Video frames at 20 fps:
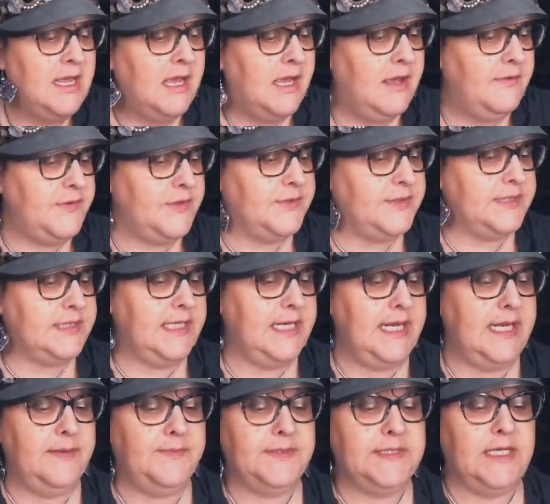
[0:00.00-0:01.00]
a few
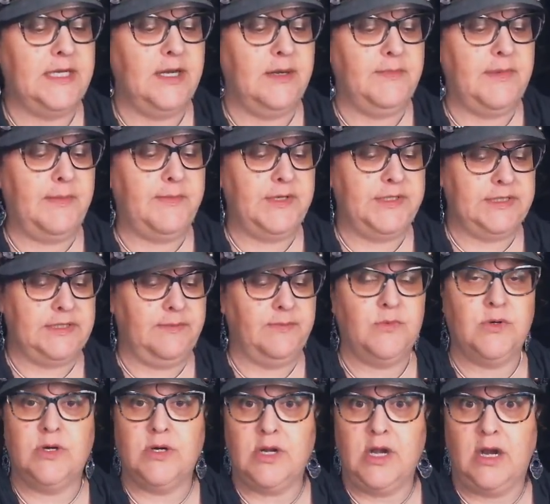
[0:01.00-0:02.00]
stamps and our memories and
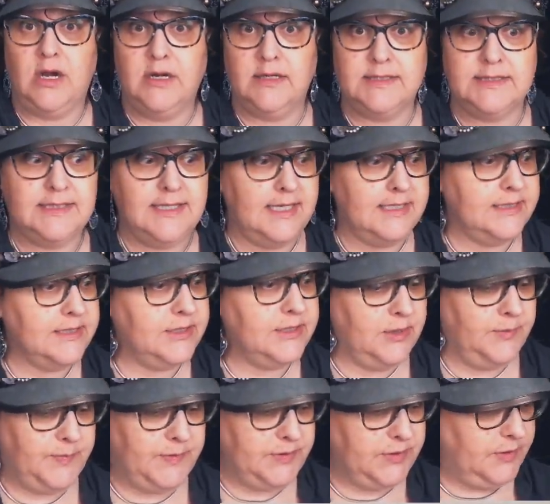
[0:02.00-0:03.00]
more cards. That's
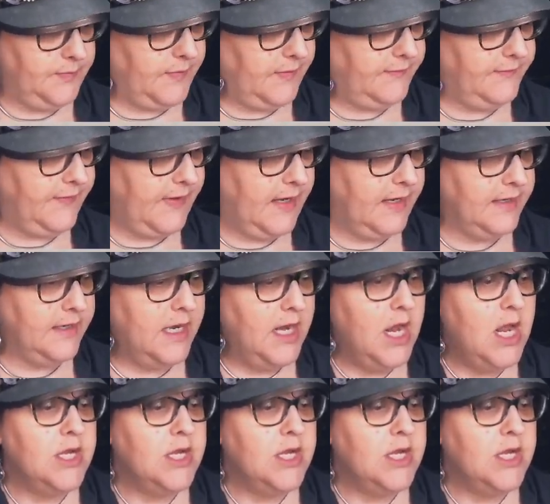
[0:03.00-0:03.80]
super, super fun.